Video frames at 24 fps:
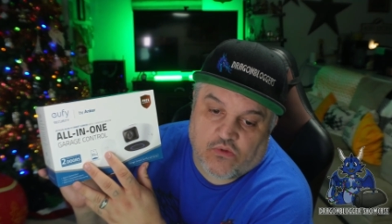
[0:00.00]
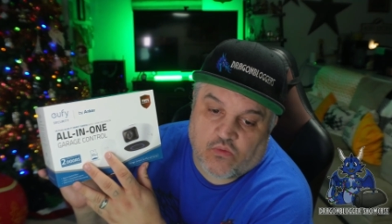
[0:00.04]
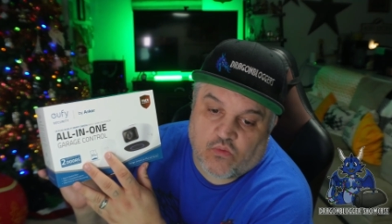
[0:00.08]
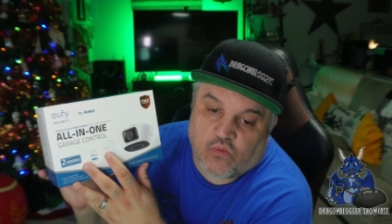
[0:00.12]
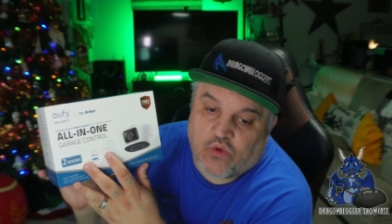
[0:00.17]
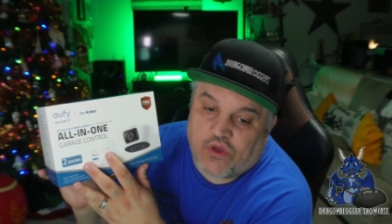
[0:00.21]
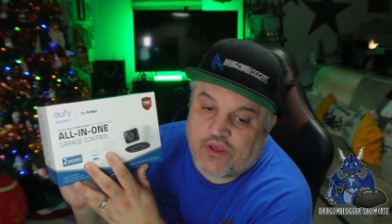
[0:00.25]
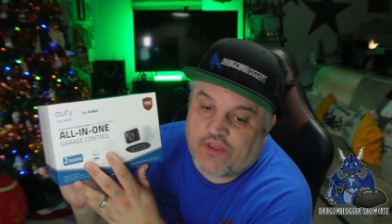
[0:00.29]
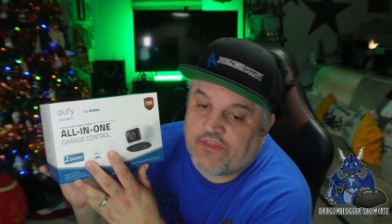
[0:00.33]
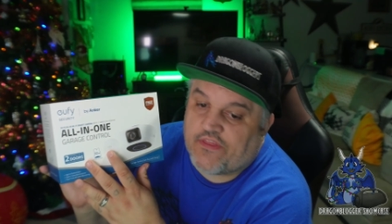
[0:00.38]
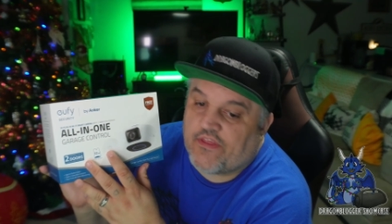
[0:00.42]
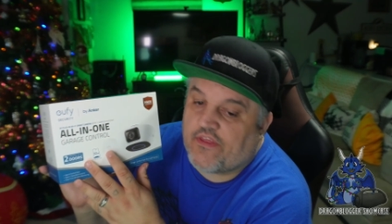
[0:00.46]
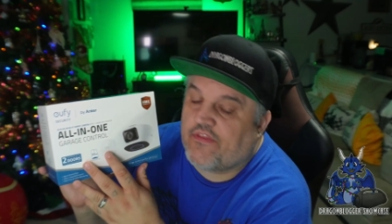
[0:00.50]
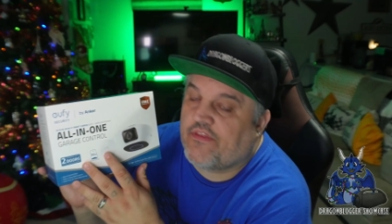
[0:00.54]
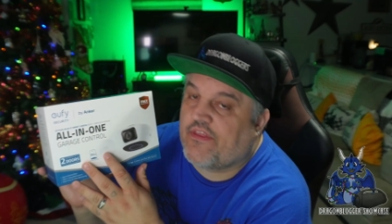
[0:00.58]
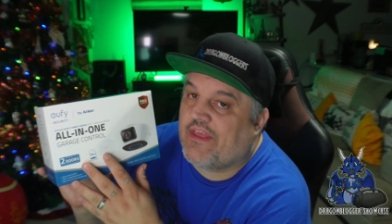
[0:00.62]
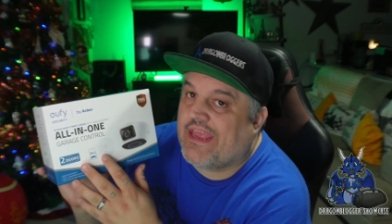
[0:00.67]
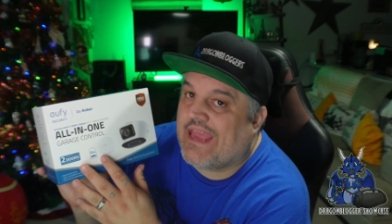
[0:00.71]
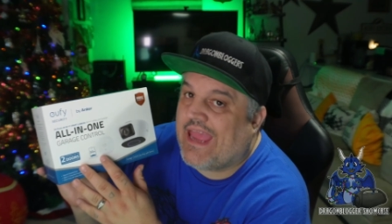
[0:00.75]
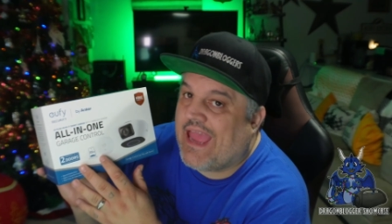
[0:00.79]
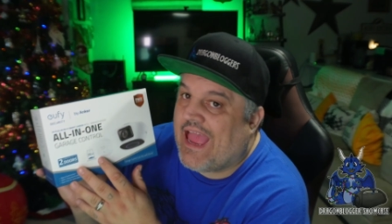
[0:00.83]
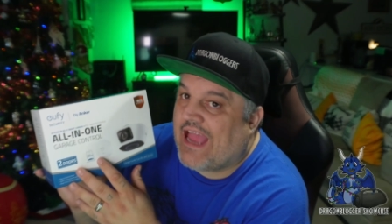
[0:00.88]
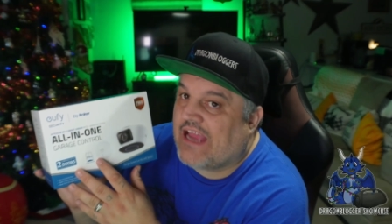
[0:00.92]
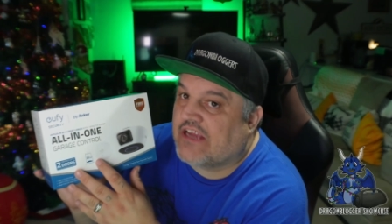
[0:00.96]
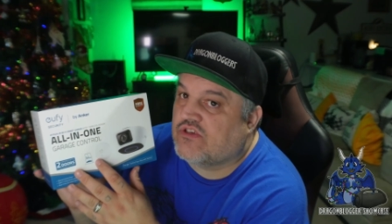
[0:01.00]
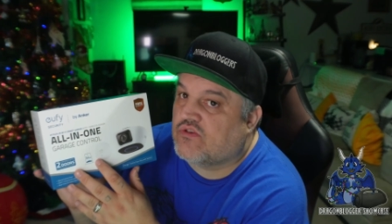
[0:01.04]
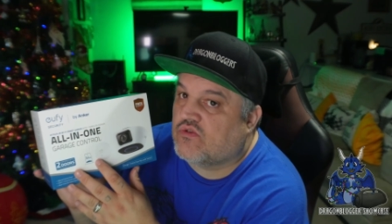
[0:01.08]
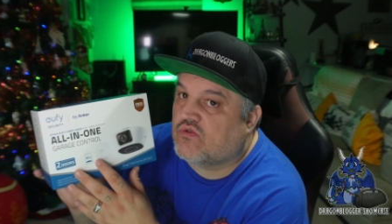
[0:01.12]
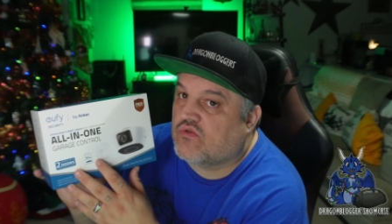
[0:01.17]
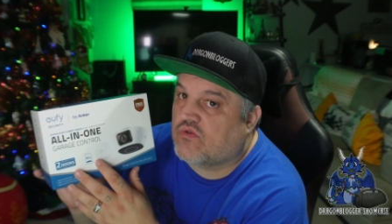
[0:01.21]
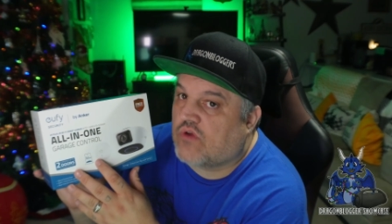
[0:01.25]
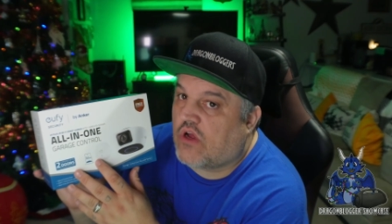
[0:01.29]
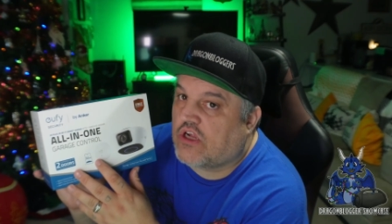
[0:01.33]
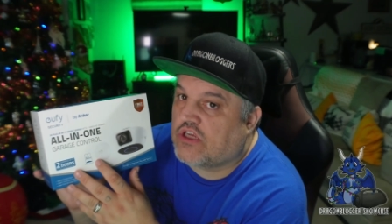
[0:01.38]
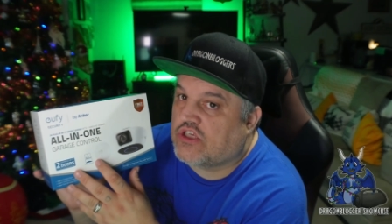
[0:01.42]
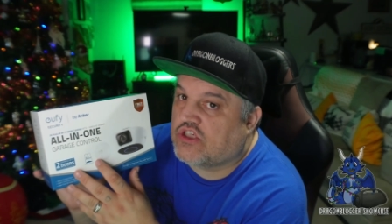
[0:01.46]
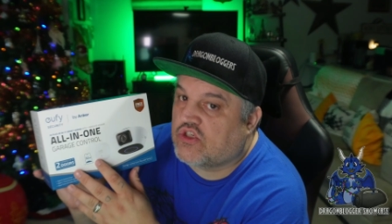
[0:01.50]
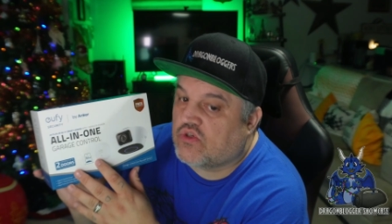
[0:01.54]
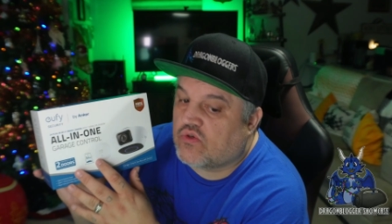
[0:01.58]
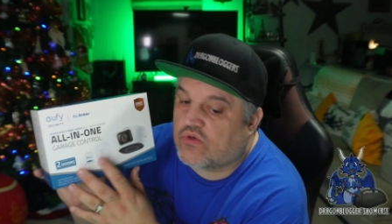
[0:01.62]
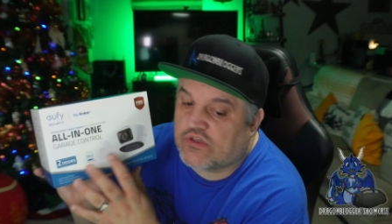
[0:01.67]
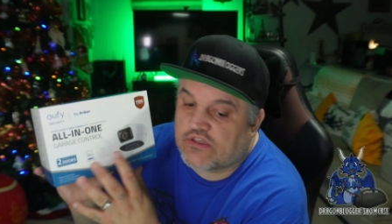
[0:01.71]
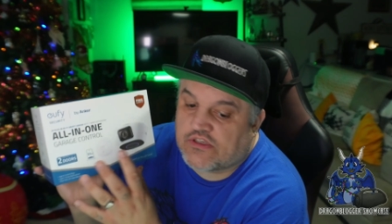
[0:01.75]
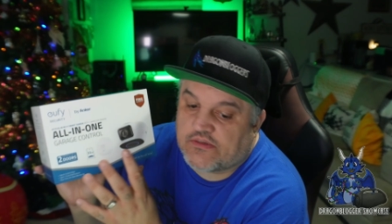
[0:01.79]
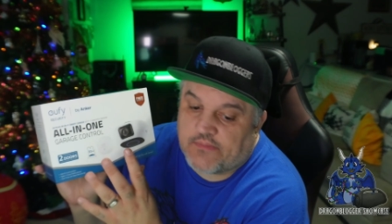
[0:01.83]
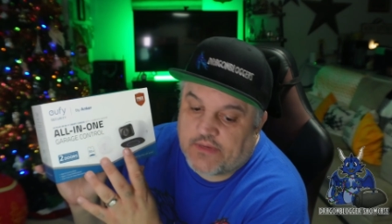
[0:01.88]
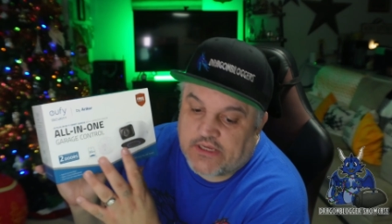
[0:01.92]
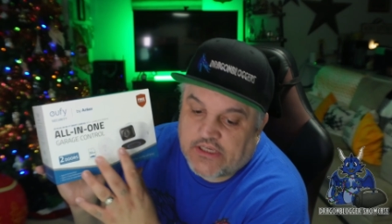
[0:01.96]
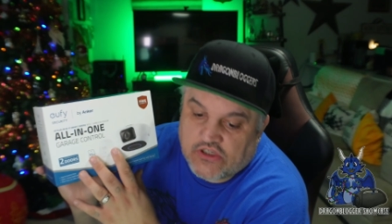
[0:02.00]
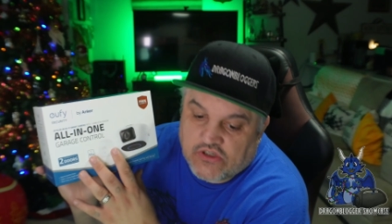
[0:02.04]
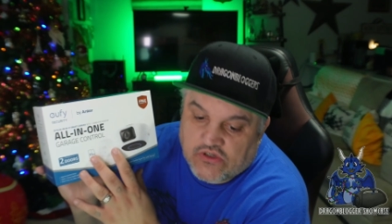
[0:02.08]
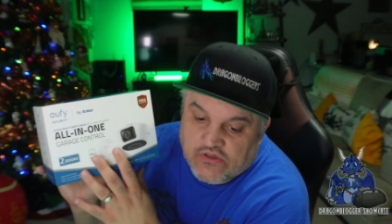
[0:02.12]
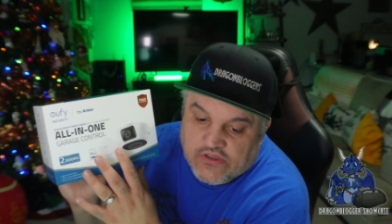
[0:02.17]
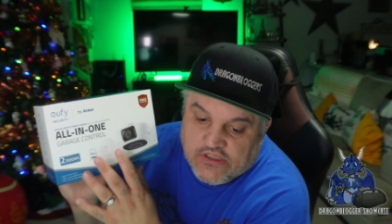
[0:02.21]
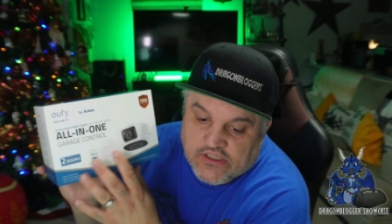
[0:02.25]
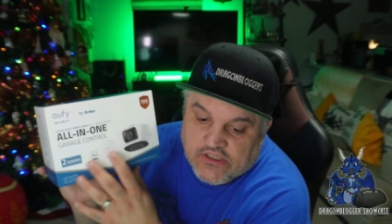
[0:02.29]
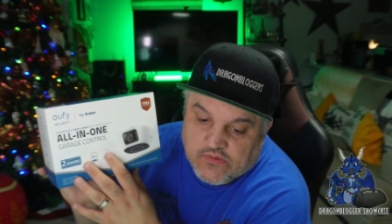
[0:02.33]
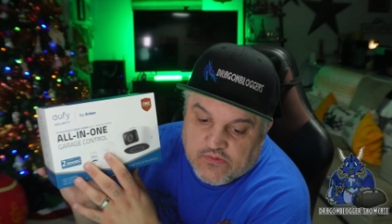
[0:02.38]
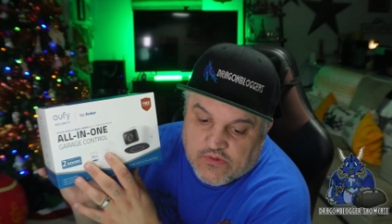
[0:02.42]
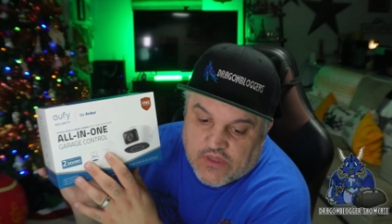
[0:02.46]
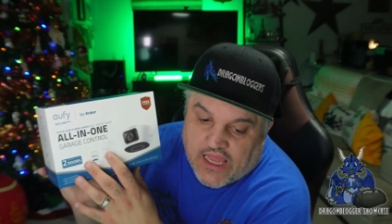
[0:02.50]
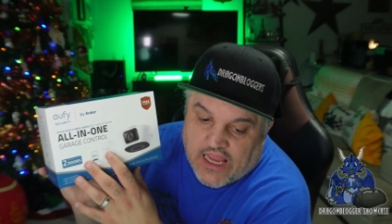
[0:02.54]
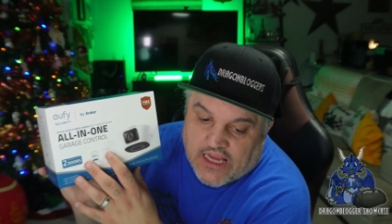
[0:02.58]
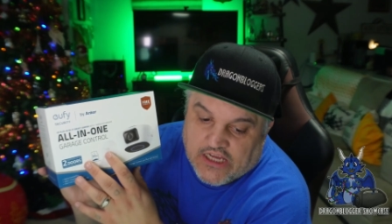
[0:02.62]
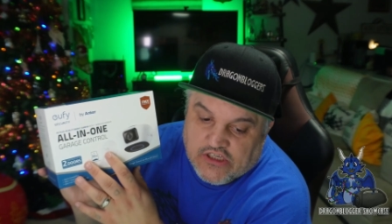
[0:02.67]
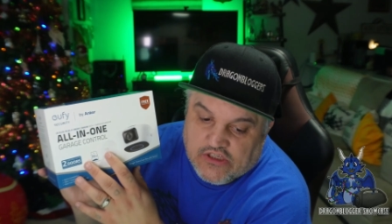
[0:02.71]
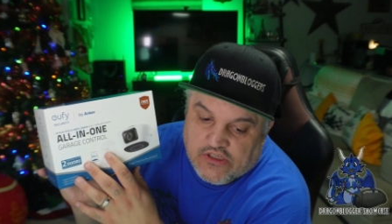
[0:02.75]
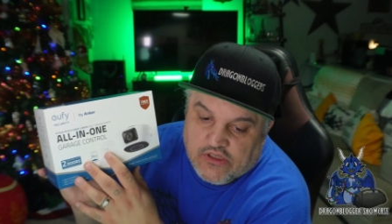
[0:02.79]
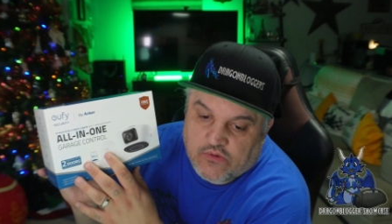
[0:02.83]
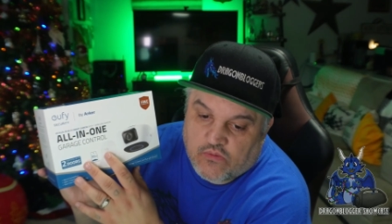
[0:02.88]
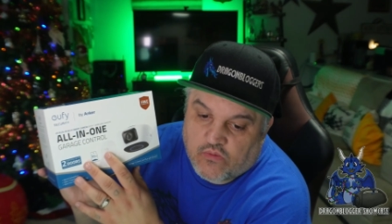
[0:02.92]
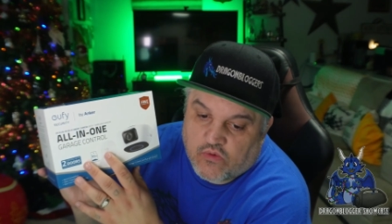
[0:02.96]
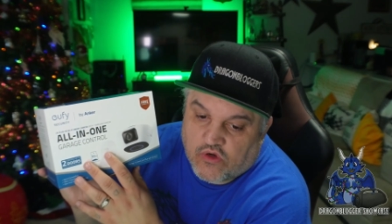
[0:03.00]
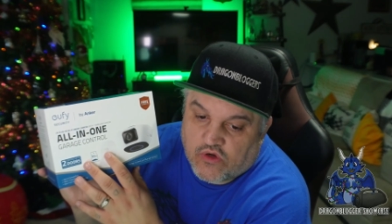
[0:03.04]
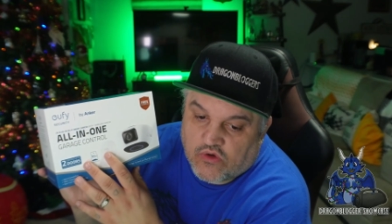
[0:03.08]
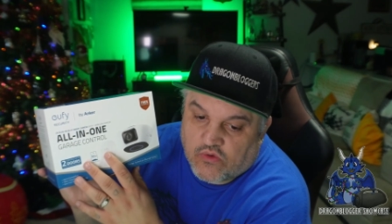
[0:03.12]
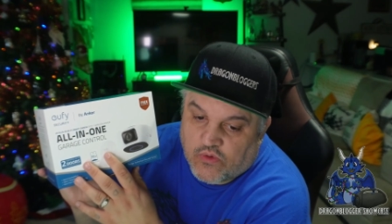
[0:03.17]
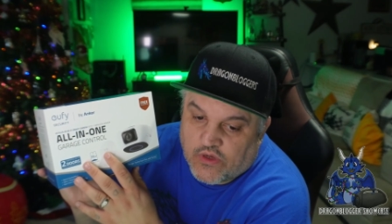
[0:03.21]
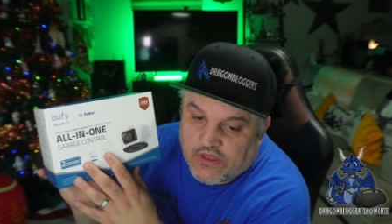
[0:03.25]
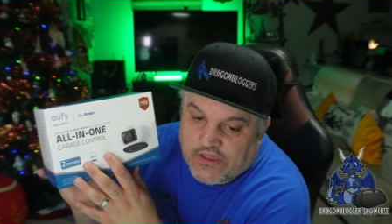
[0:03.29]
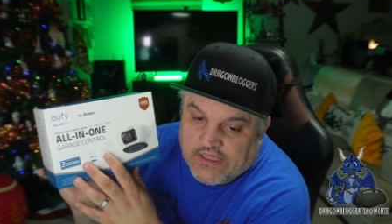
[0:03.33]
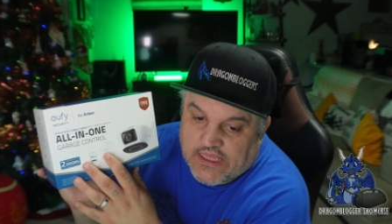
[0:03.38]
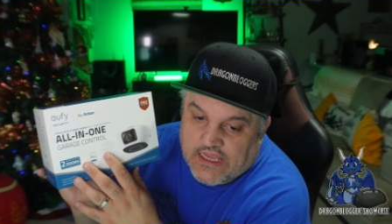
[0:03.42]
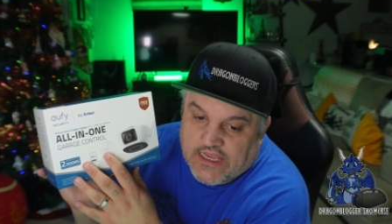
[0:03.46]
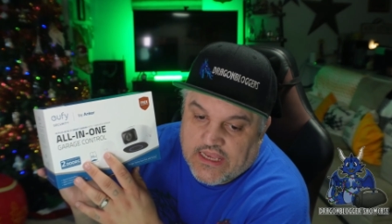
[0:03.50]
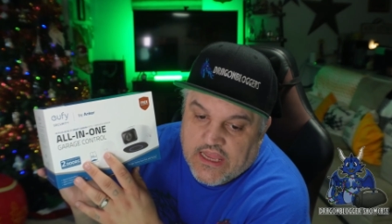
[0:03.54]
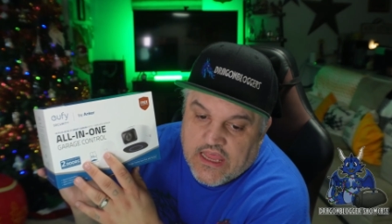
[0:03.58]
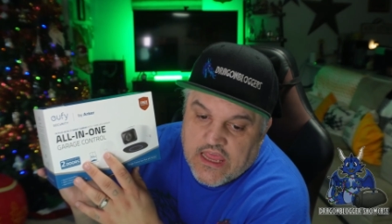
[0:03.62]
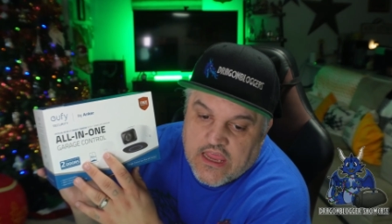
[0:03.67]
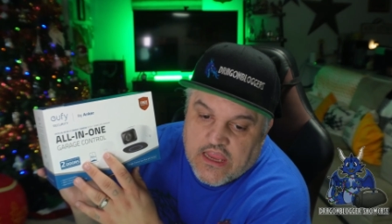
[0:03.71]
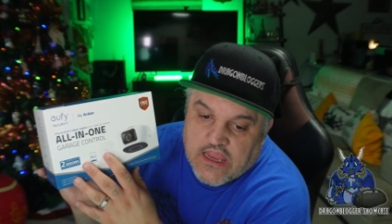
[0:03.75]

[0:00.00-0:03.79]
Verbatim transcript: with the actual garage doors to make sure this will actually work with it.